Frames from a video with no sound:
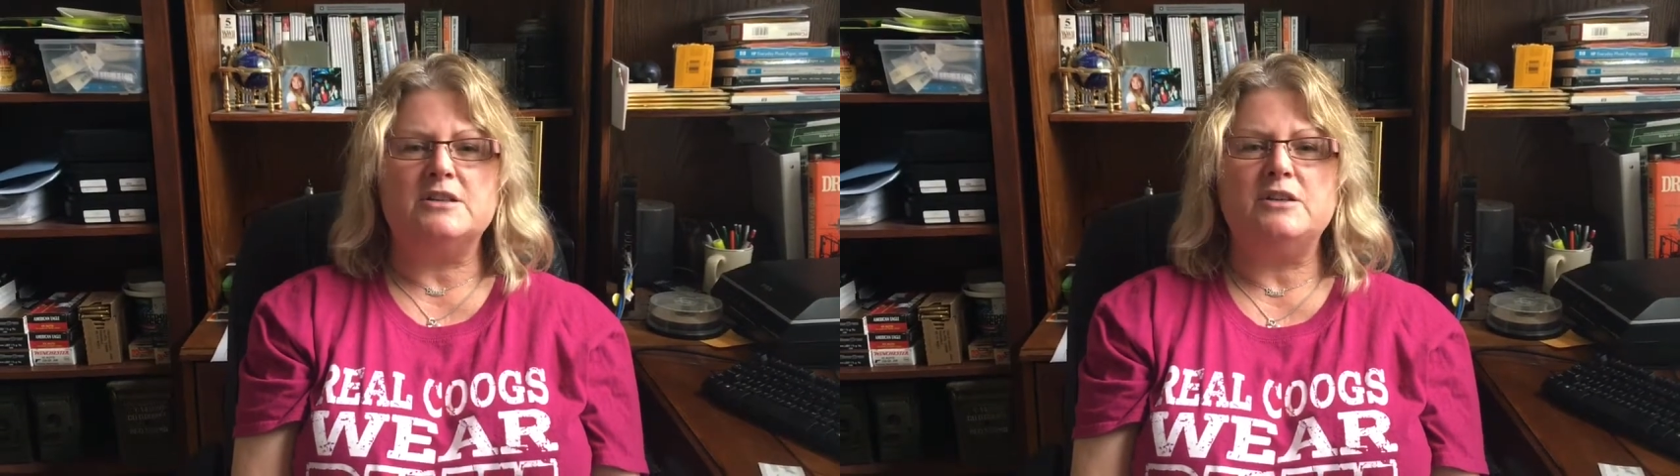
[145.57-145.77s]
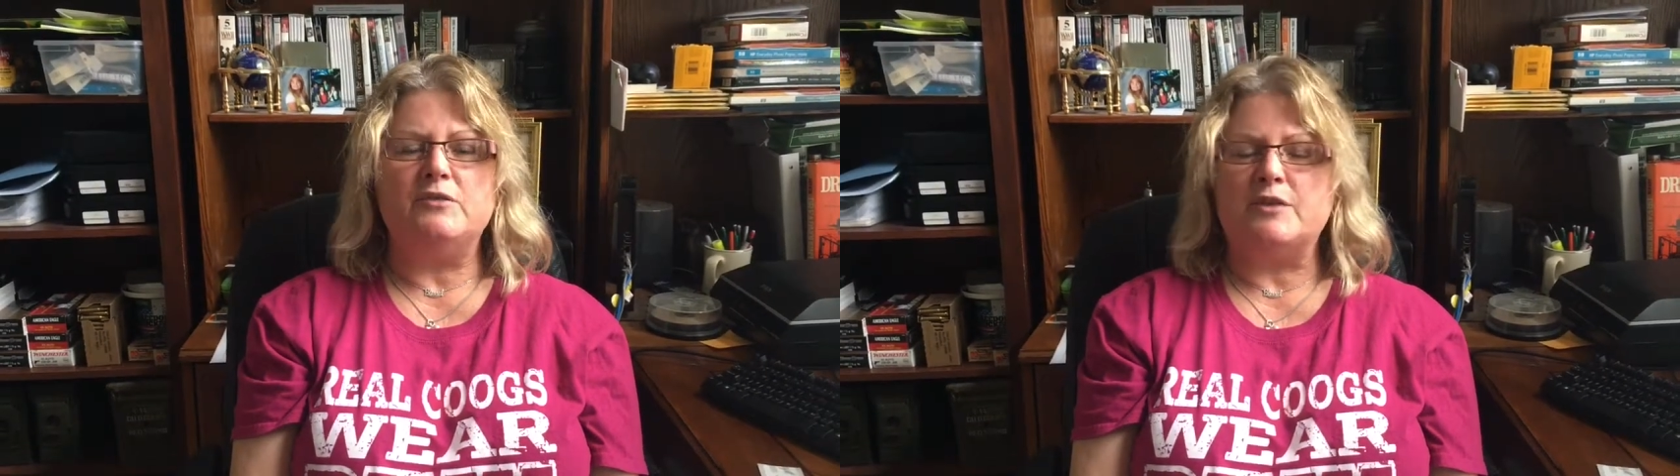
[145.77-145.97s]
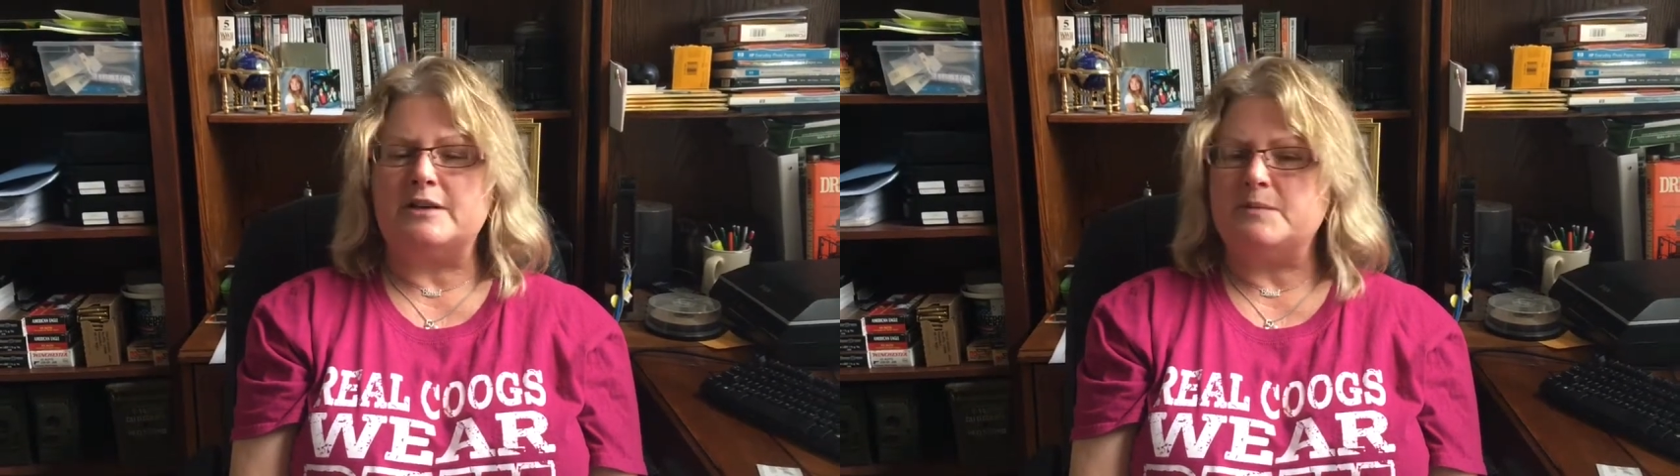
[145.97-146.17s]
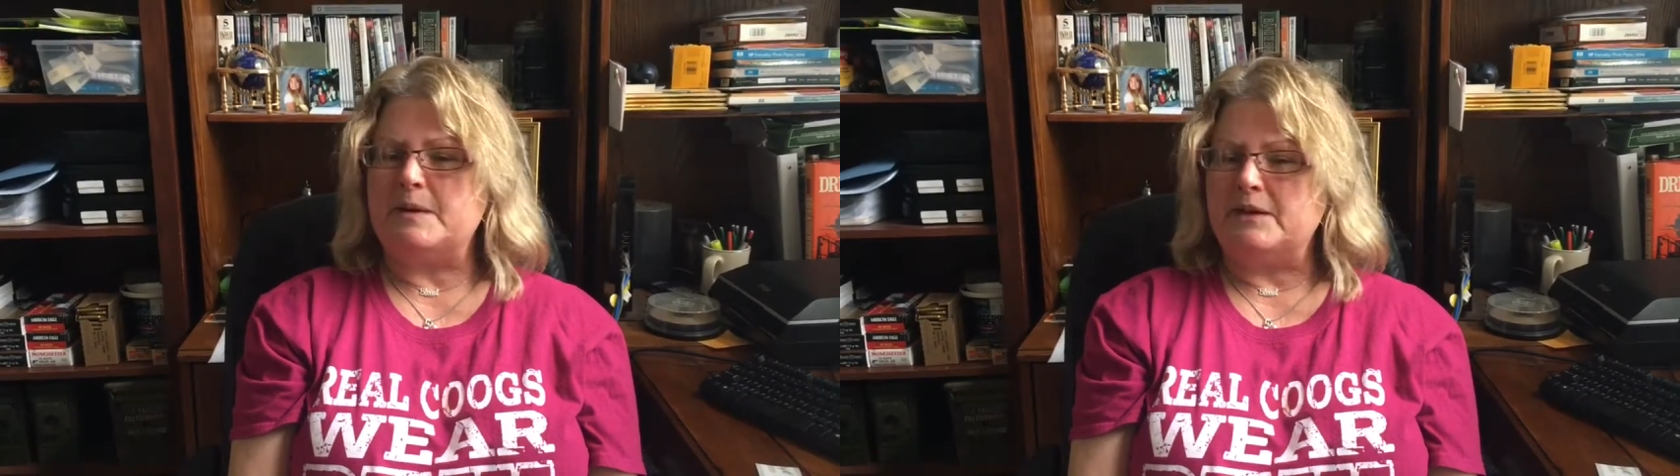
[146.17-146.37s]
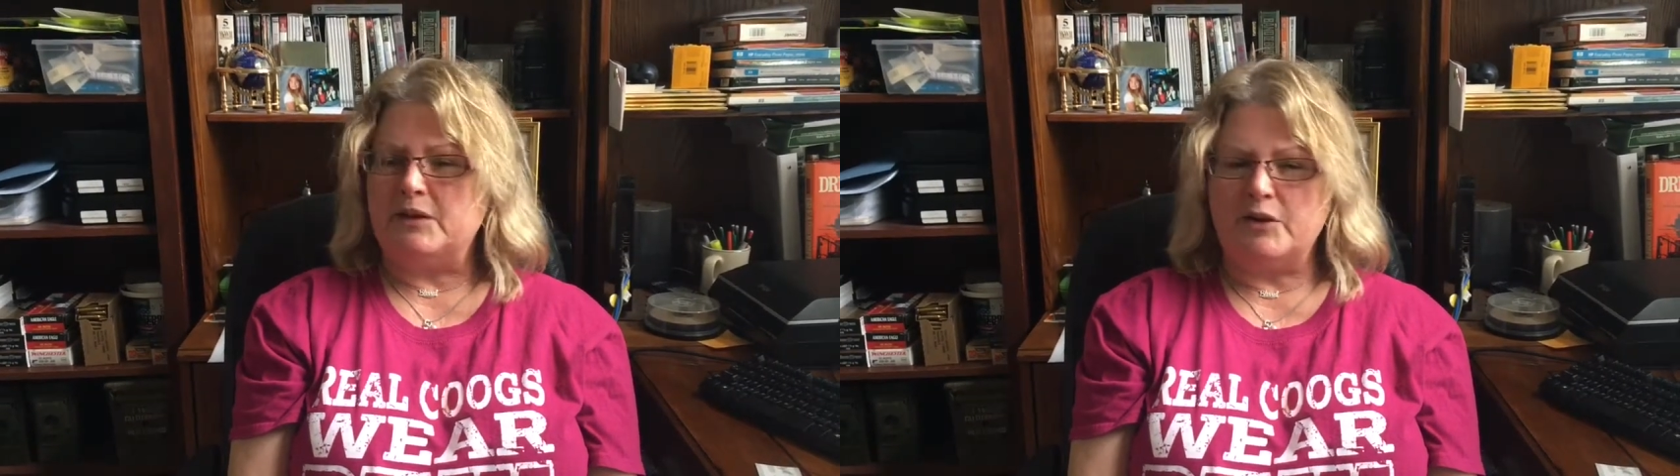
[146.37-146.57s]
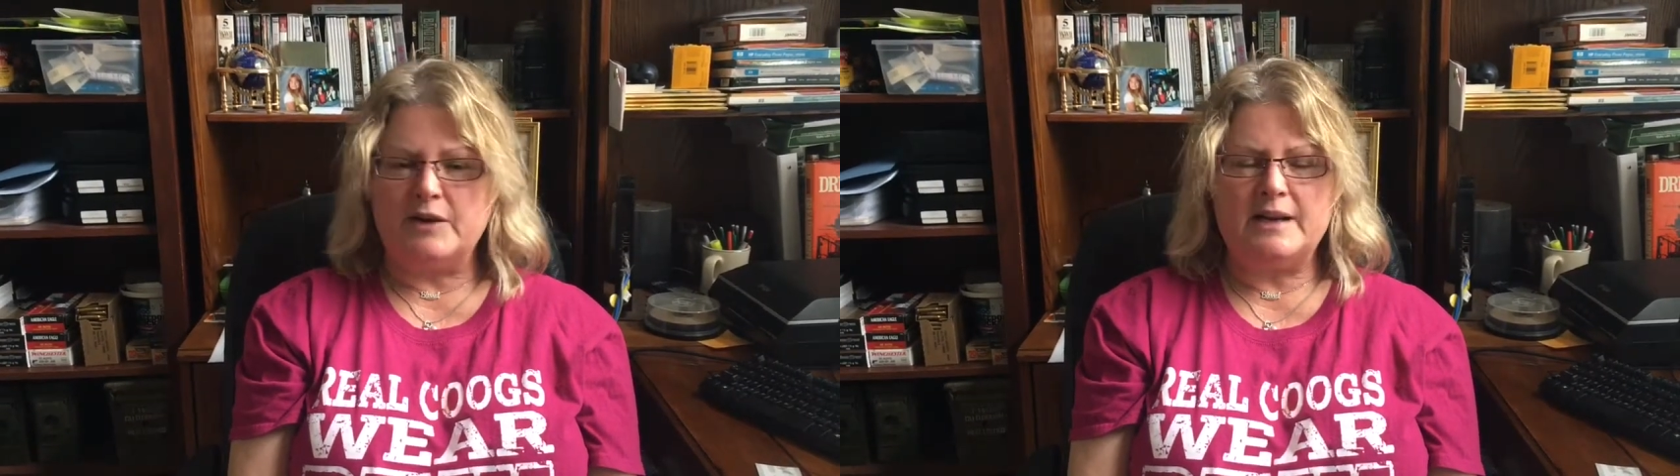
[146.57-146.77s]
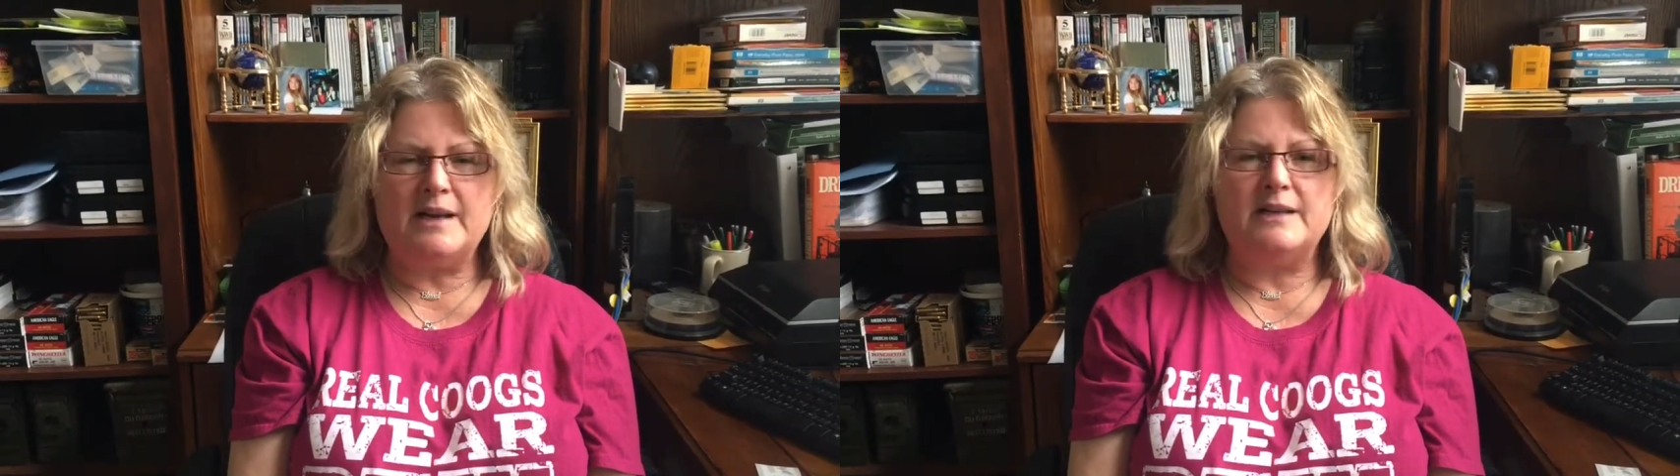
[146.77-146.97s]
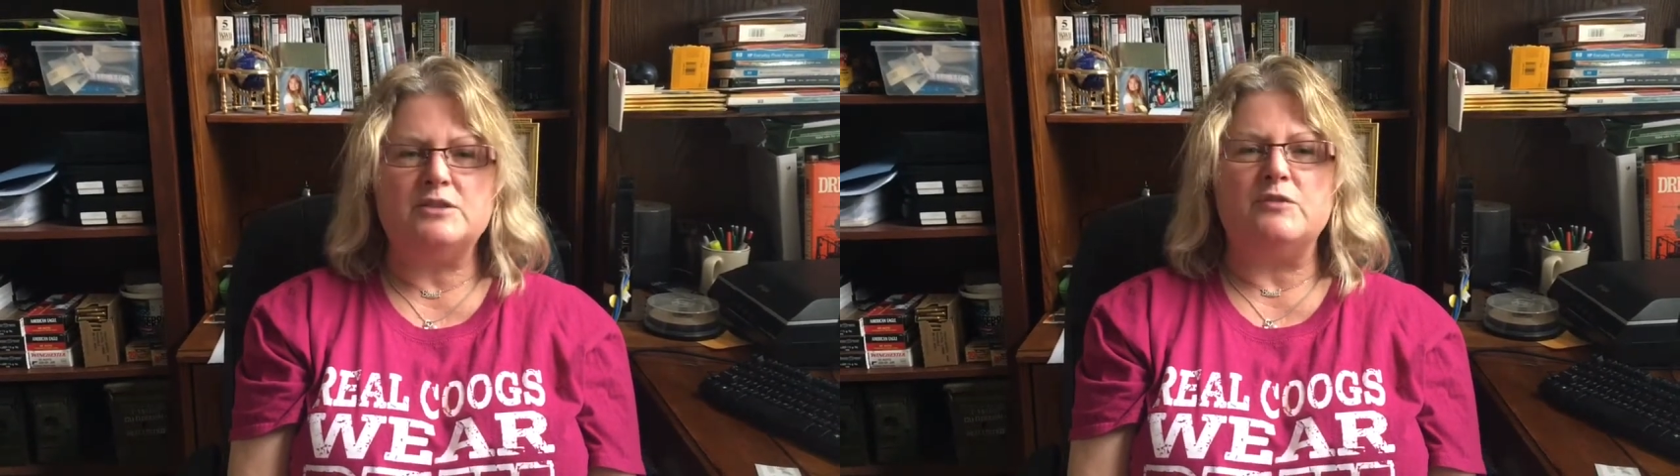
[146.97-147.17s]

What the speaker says: You've got to be learning it.